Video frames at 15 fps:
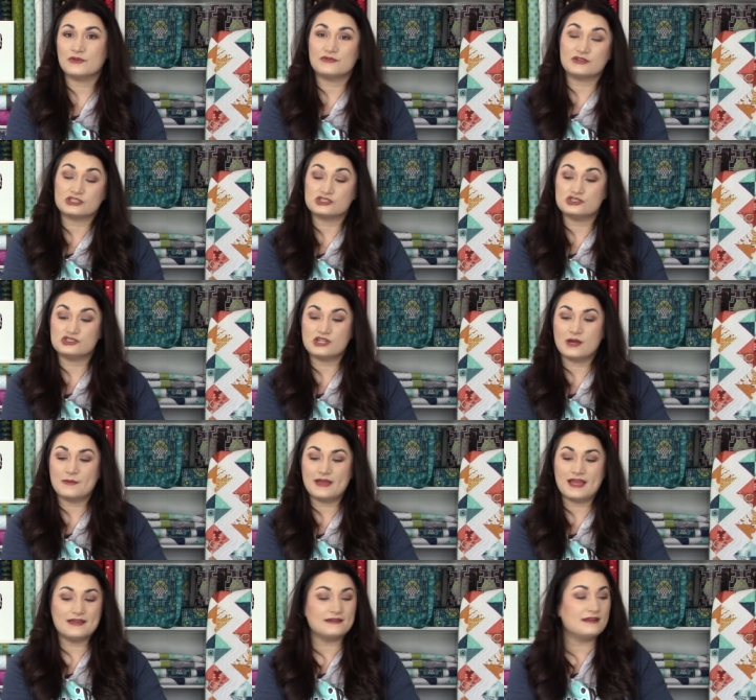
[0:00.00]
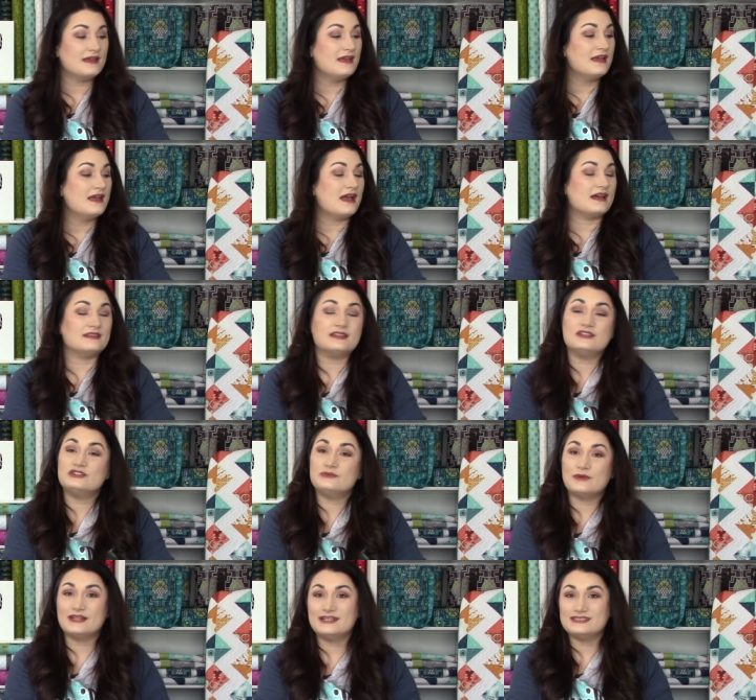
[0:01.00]
the friction gel pen and then
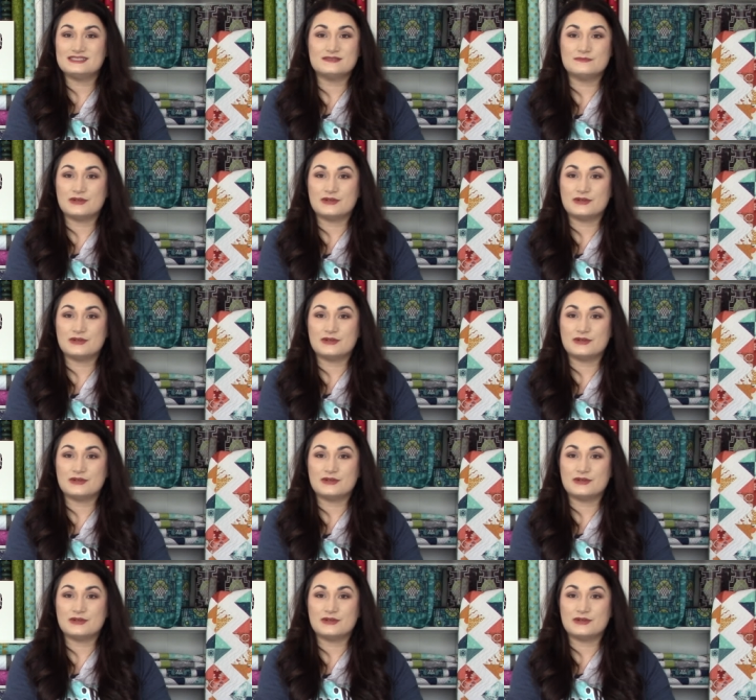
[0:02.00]
you're ready to